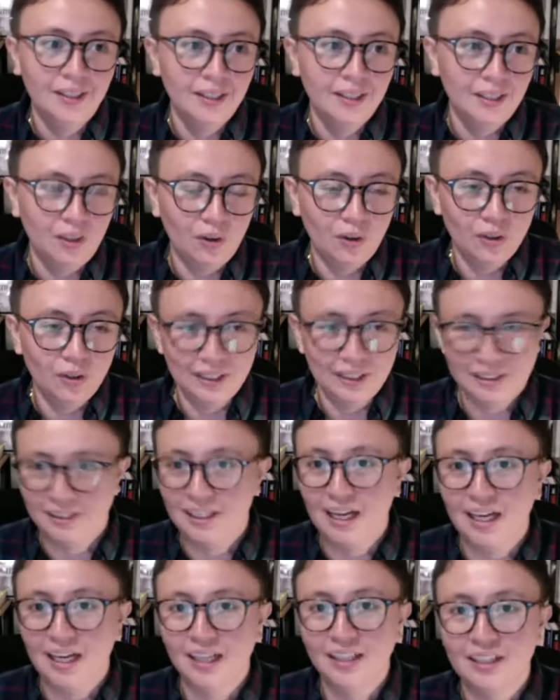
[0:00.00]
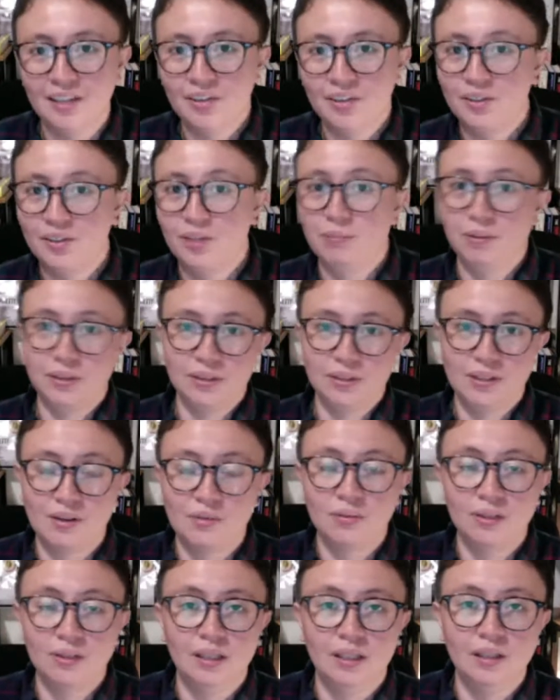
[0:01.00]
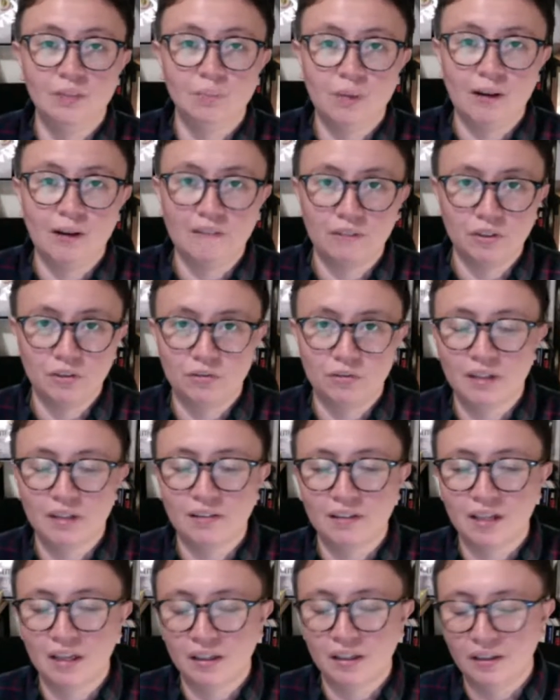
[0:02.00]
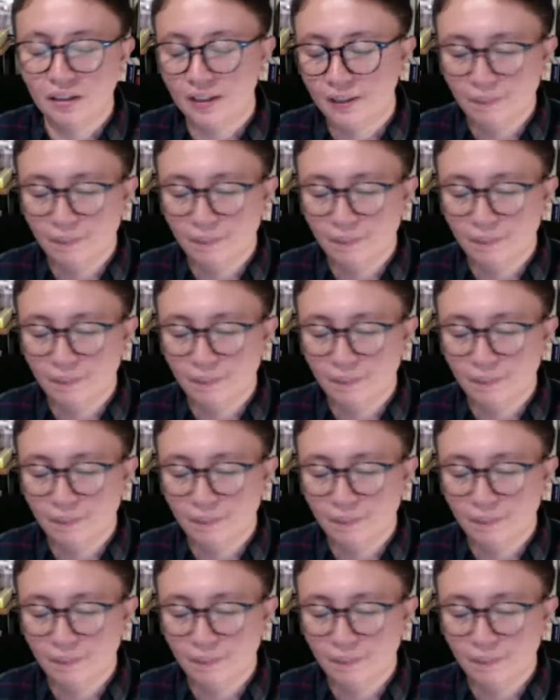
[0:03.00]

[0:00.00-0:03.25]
Oh, that's na agad ako doon because I don't eat breakfast regularly.